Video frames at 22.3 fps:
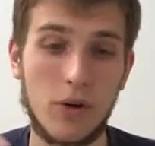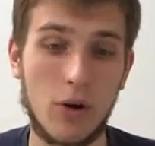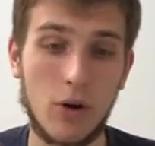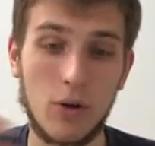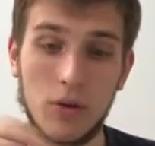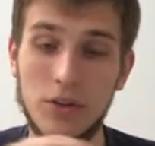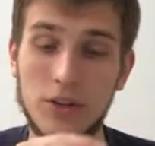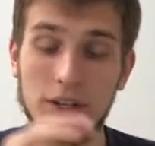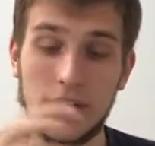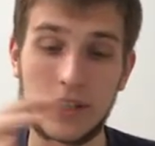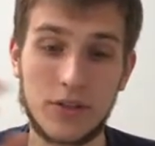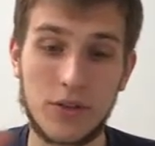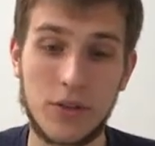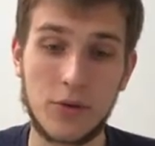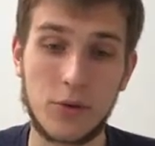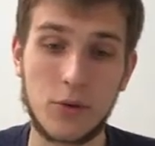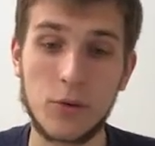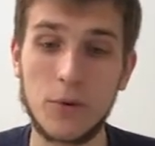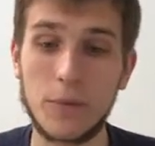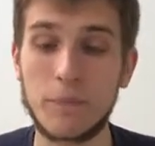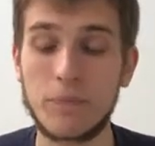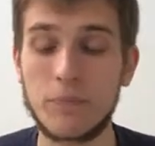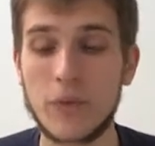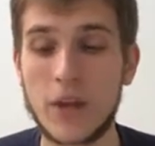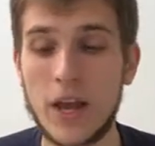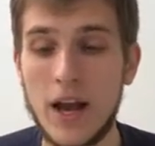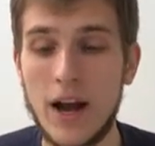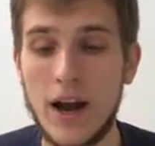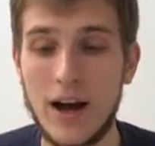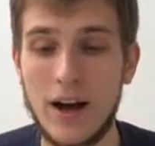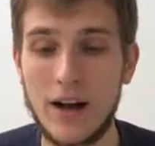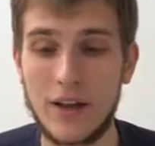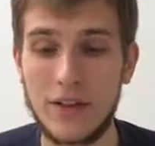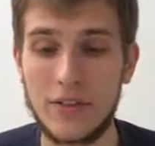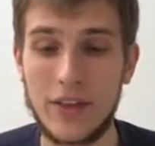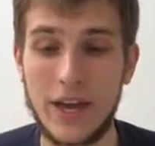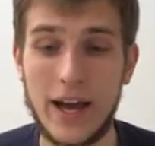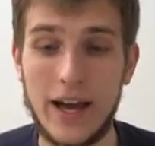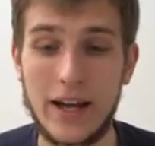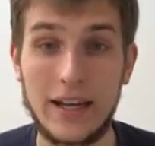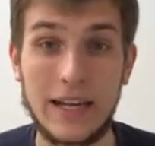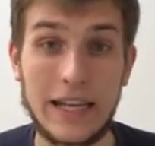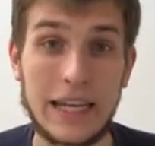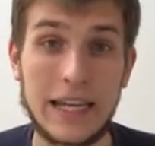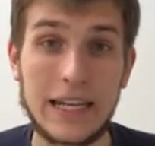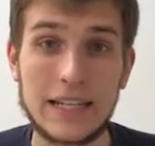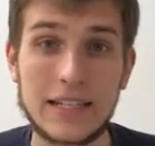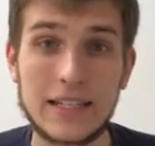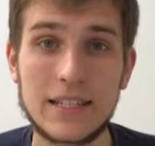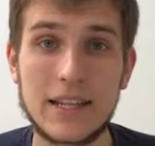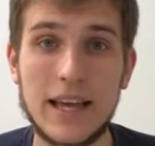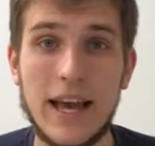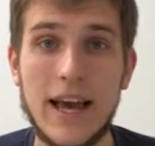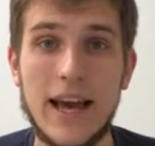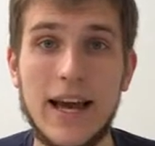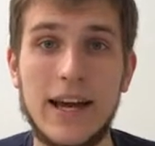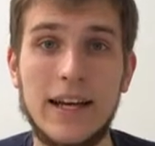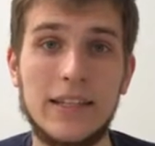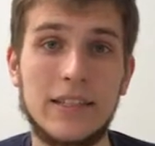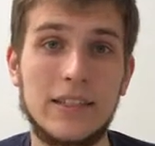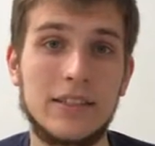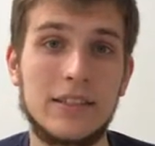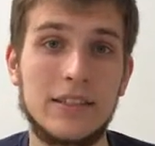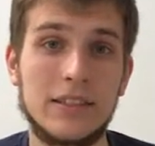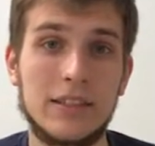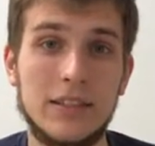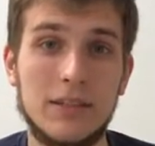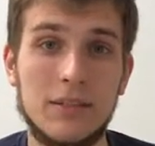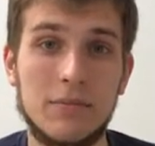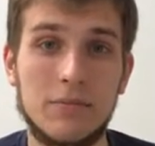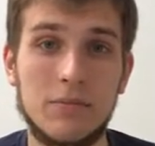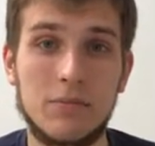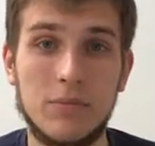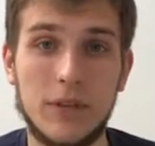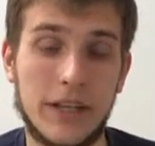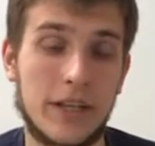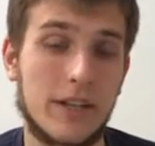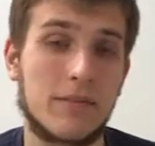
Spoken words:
the through the links and